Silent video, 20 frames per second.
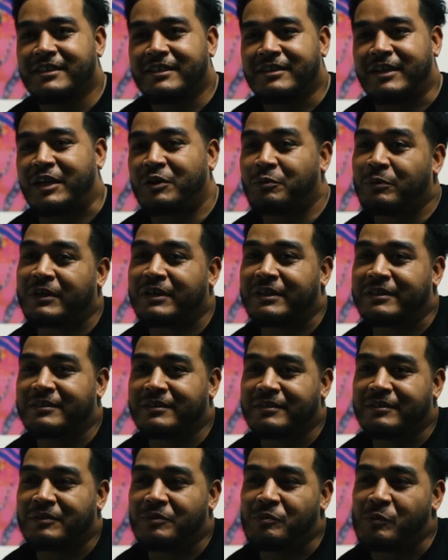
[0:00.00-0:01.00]
like when
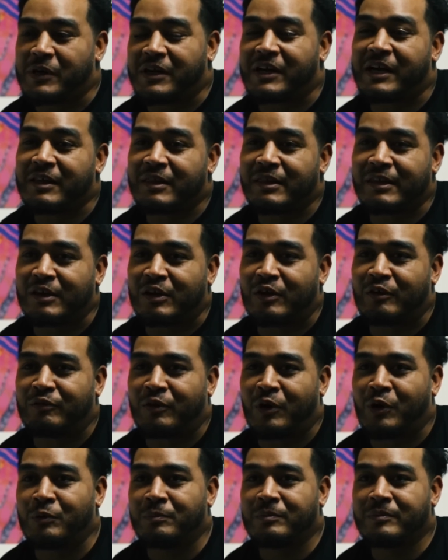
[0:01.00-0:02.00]
I think of
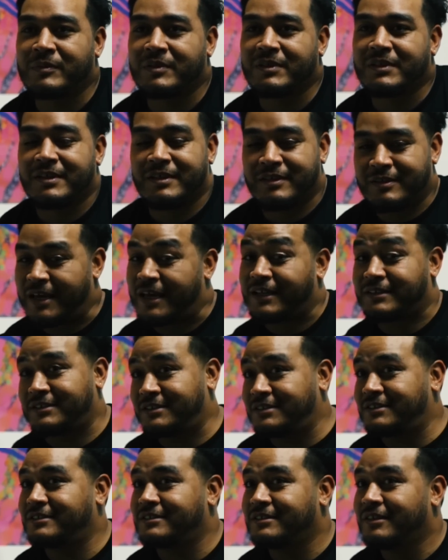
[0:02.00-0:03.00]
home,
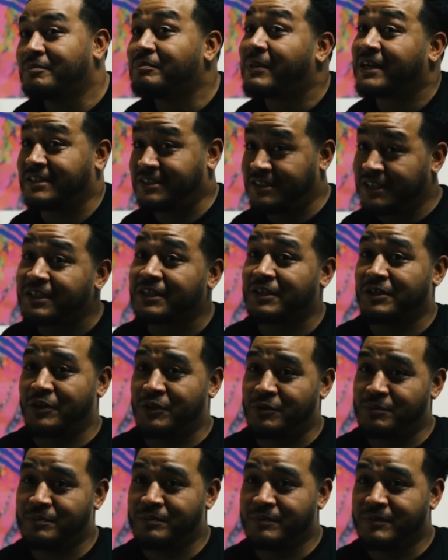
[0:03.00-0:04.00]
that's my second
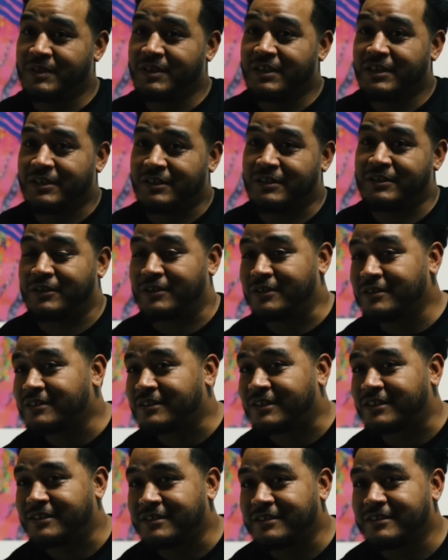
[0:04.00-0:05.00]
home, you know,
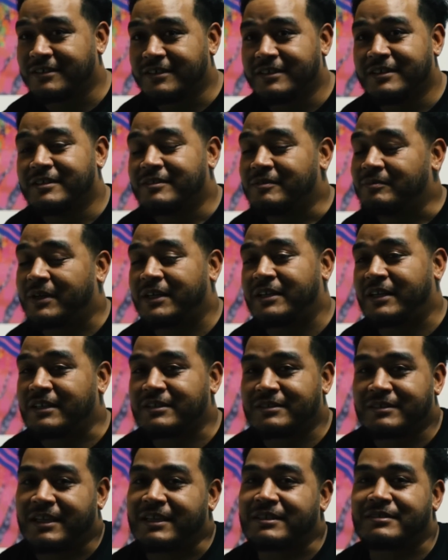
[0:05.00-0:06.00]
like, man,
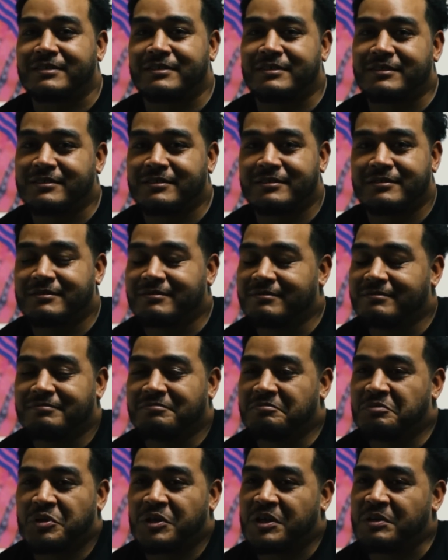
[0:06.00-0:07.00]
that's
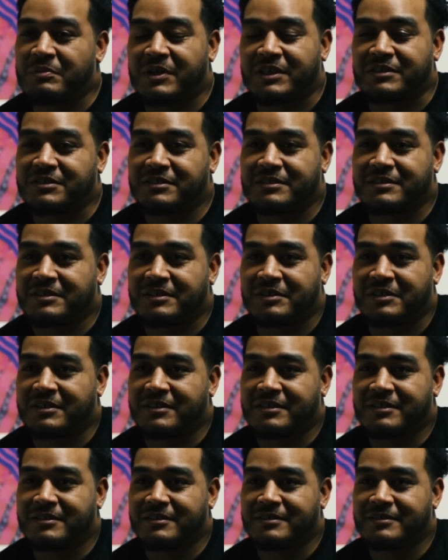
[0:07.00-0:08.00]
pretty much
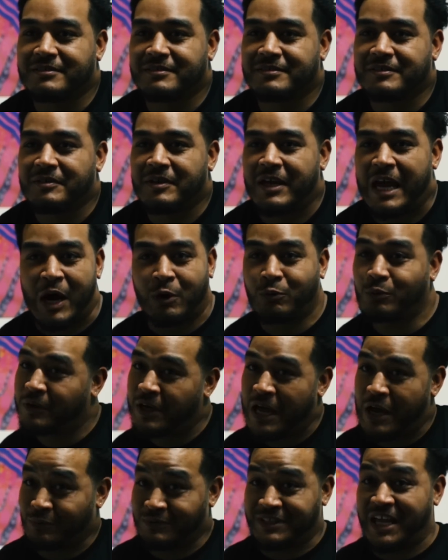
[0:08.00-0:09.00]
our
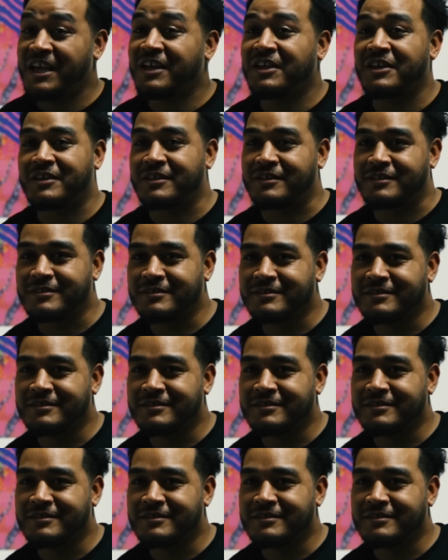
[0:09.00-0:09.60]
daycare.